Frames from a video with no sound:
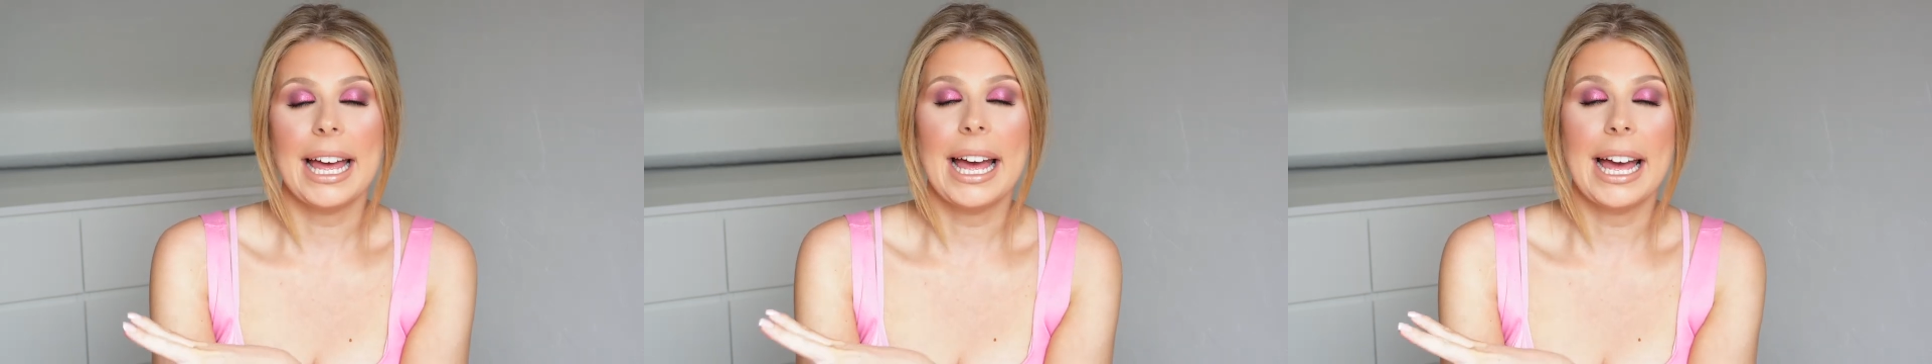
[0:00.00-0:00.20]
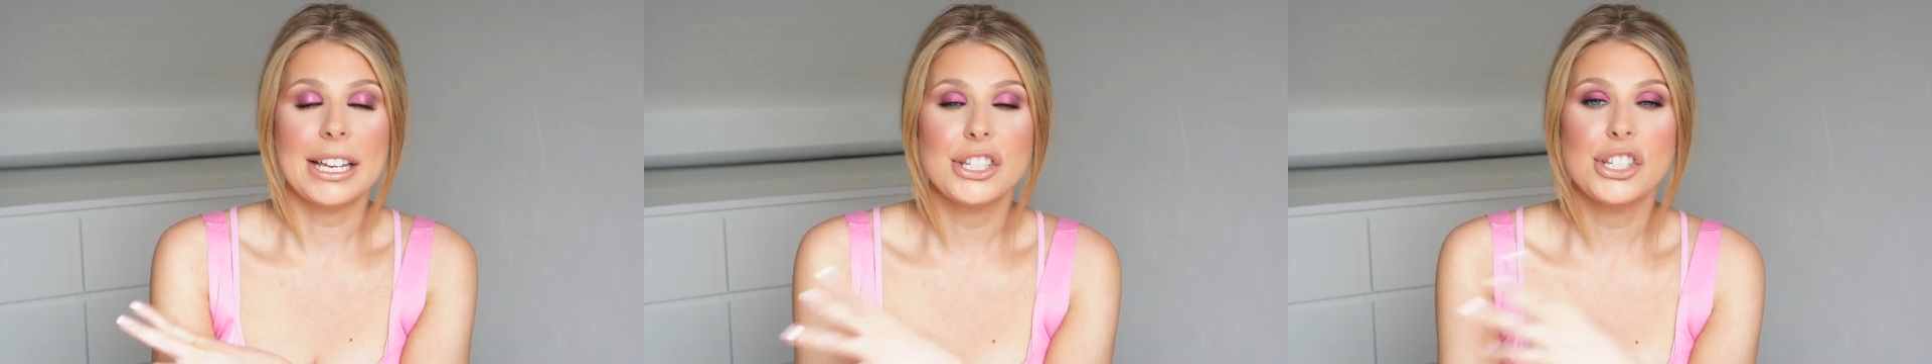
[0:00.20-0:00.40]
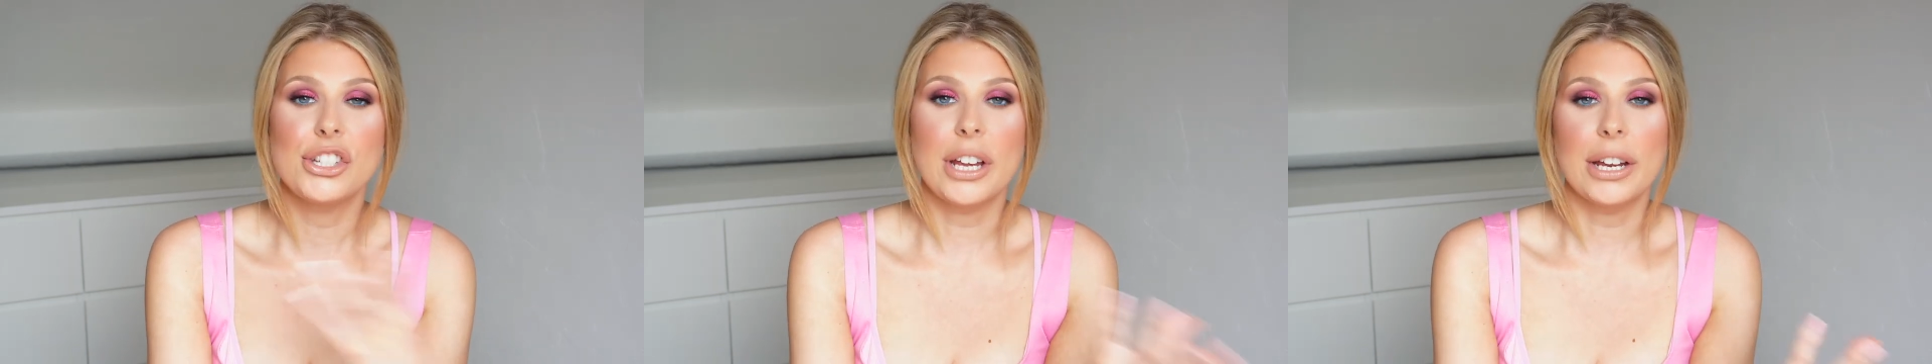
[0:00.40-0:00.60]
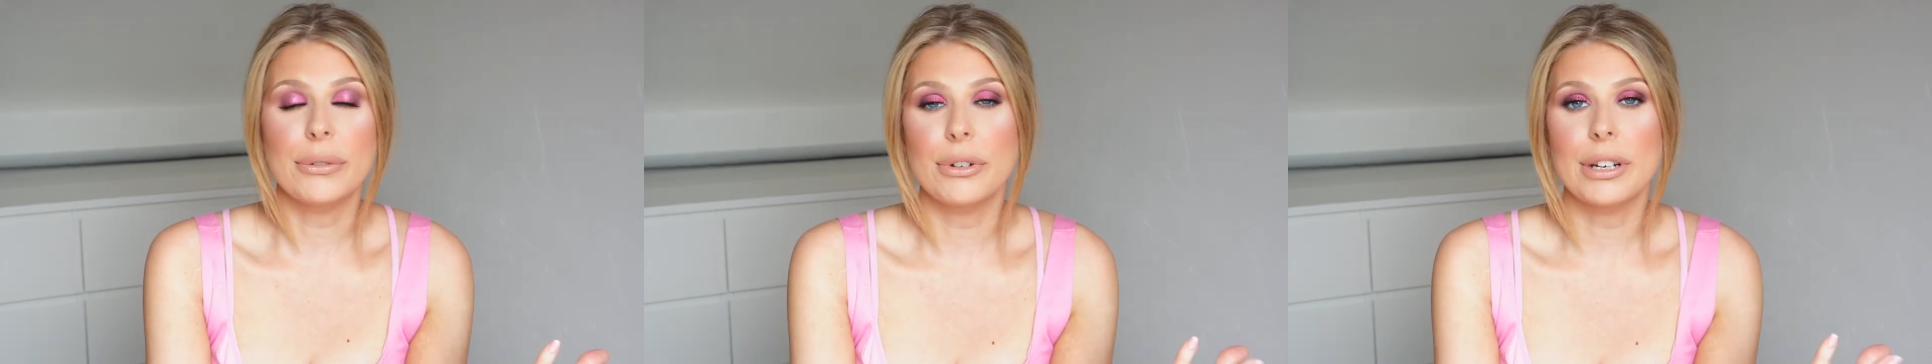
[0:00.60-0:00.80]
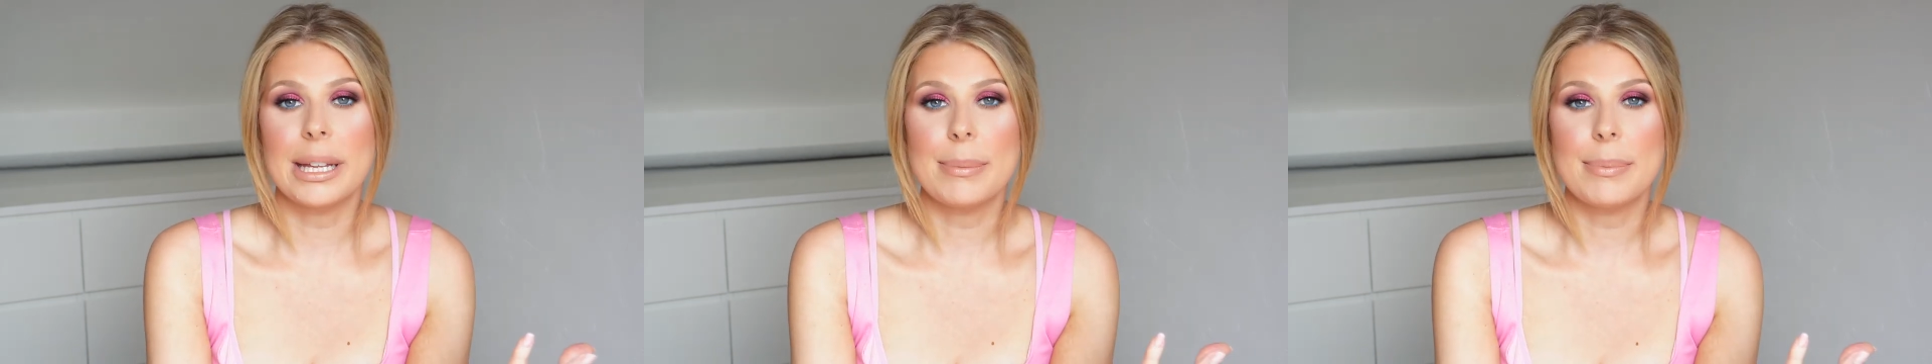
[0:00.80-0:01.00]
had
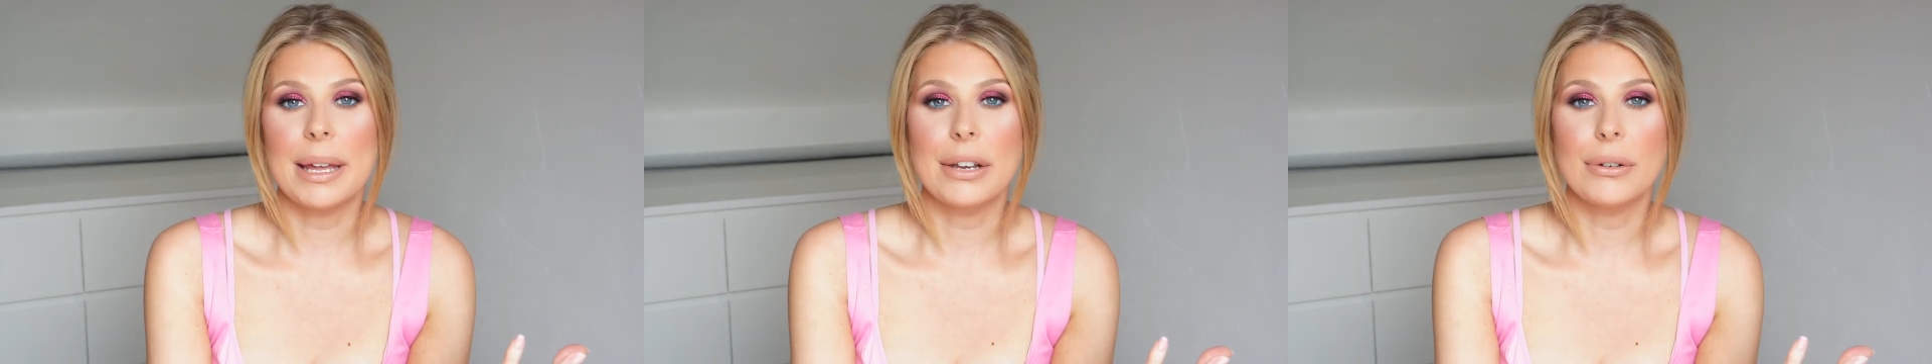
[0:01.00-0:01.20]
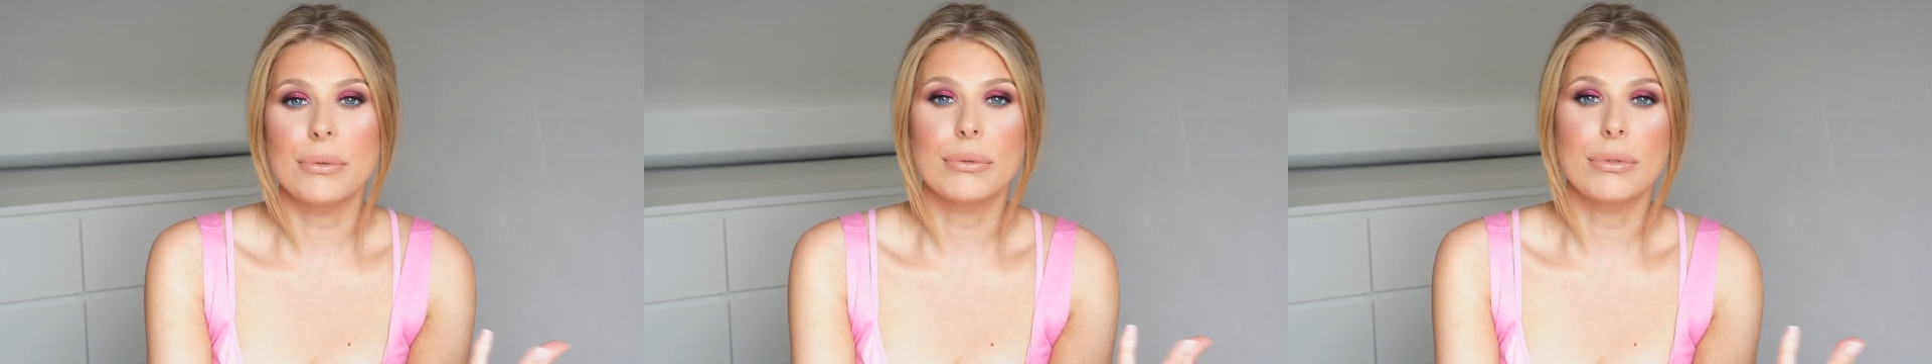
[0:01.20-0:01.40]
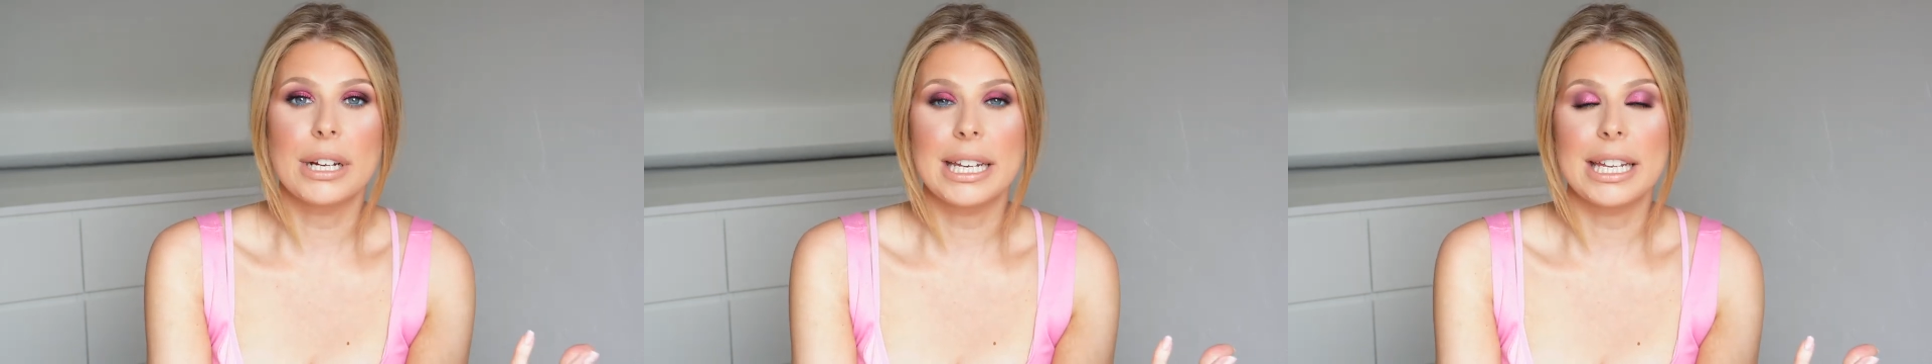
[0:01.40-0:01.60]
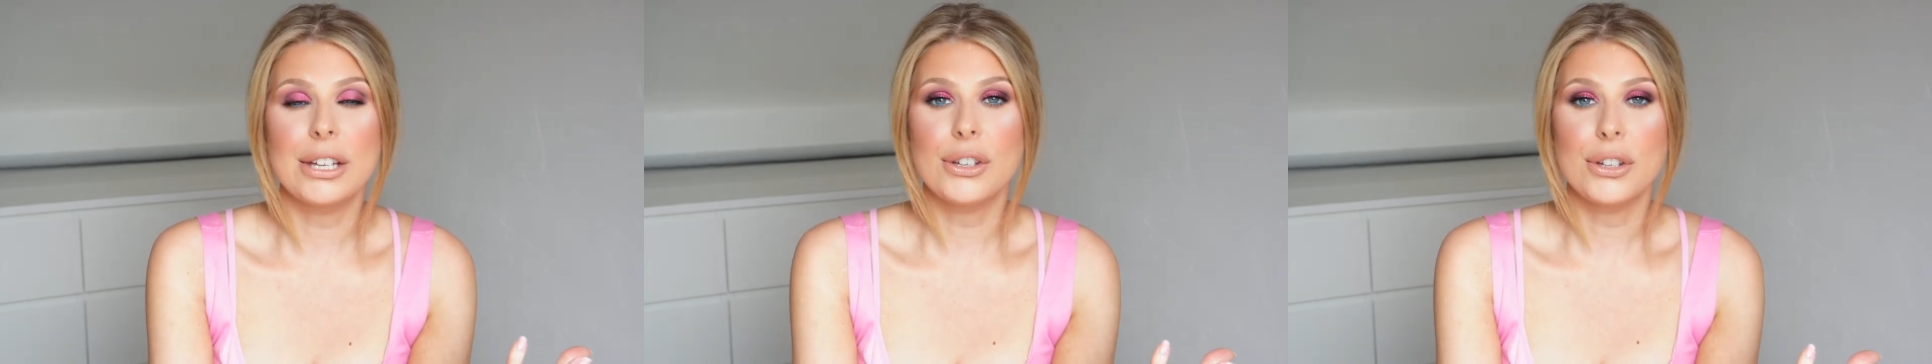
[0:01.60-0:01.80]
generally been really